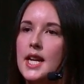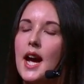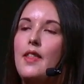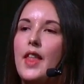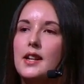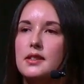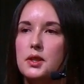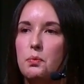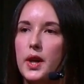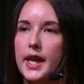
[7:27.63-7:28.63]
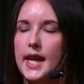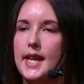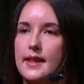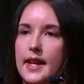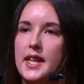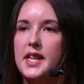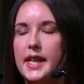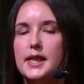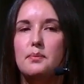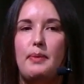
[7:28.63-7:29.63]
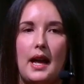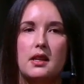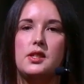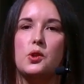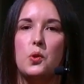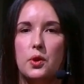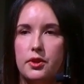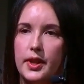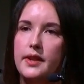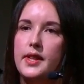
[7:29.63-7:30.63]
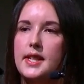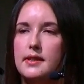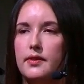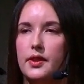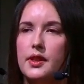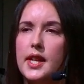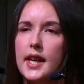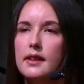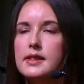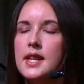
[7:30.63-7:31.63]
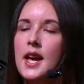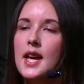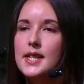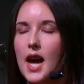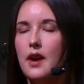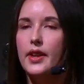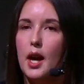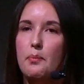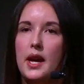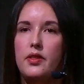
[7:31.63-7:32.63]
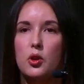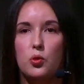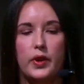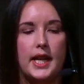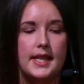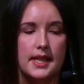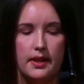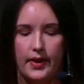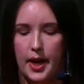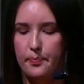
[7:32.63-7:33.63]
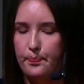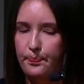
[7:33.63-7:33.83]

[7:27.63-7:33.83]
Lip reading: And that doesn't work either. You need to balance all three of these different things to have a campaign that will really deliver.